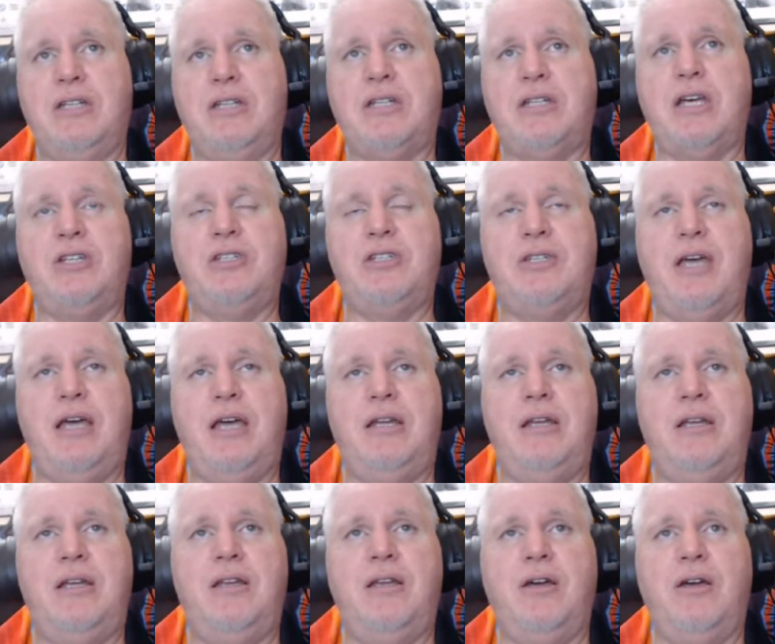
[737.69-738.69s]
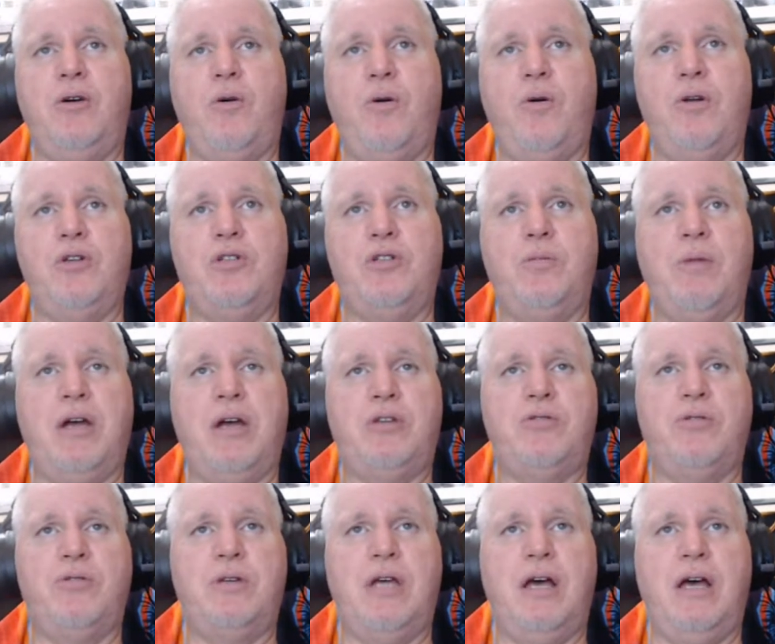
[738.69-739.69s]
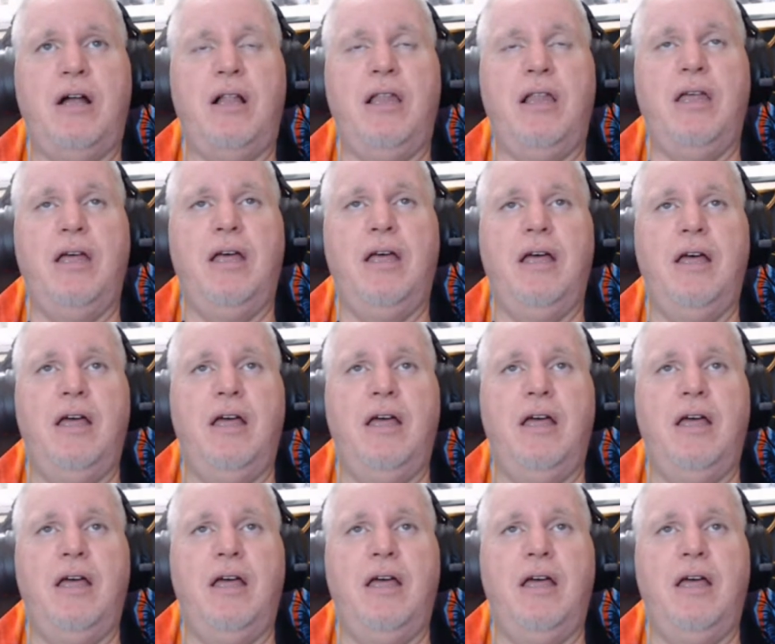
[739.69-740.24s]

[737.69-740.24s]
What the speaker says: as I stated, according to Mike Trudell,